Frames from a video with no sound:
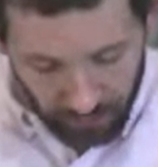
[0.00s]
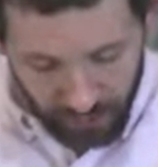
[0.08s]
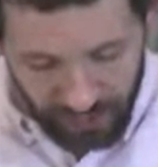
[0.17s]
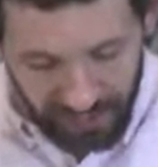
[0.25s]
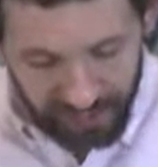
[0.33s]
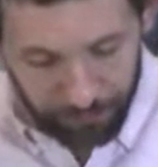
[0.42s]

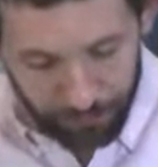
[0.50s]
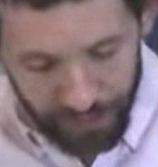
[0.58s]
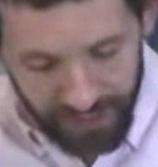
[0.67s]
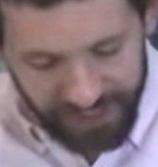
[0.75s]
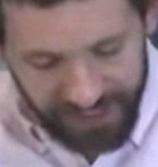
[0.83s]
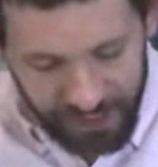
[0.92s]
Verse 8,
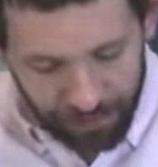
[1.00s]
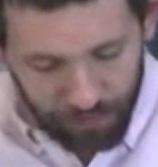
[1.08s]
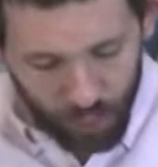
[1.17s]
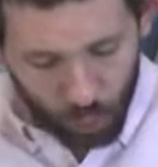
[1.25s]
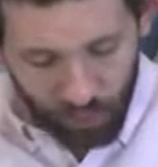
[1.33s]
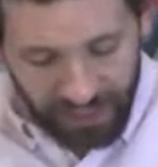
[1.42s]
but they
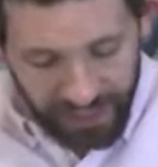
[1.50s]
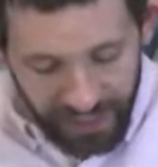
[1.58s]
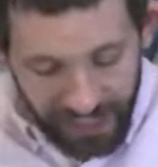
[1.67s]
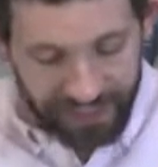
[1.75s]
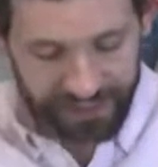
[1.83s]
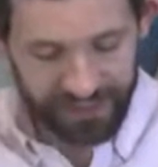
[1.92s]
said, we
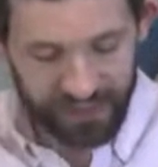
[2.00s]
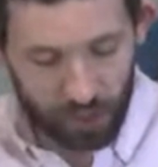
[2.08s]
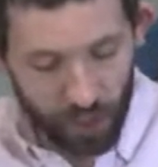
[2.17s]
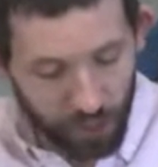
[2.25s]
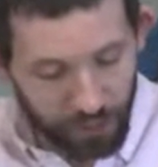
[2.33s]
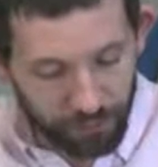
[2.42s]
cannot
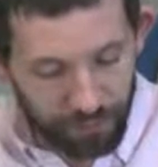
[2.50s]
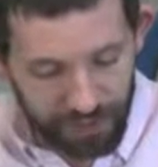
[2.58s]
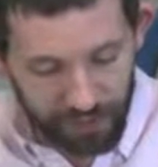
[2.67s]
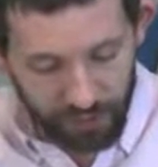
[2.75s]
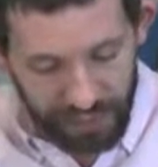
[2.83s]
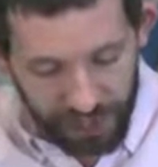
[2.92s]
until all the
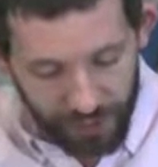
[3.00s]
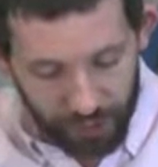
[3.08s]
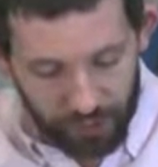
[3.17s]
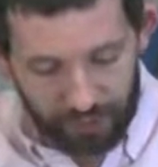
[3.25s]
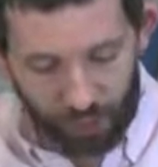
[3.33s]
flocks are gathered,